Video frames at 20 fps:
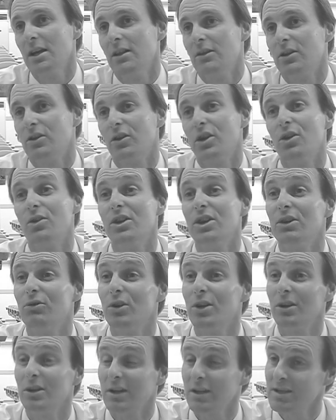Their only
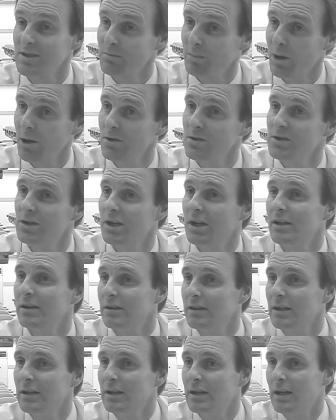real exposure
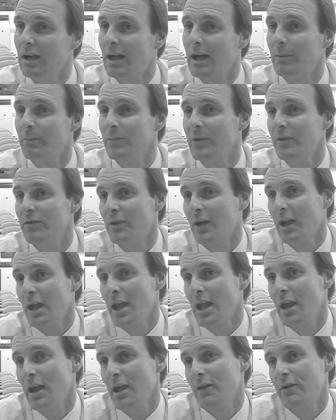that they
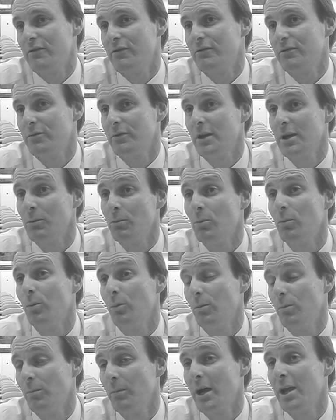have
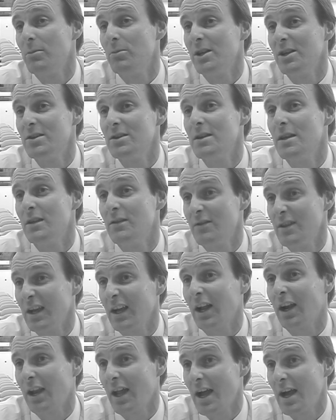maybe in their
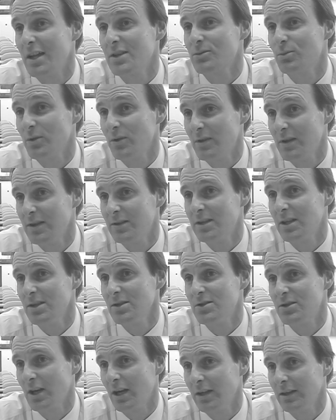class with their
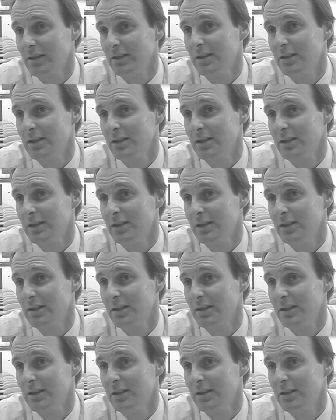teacher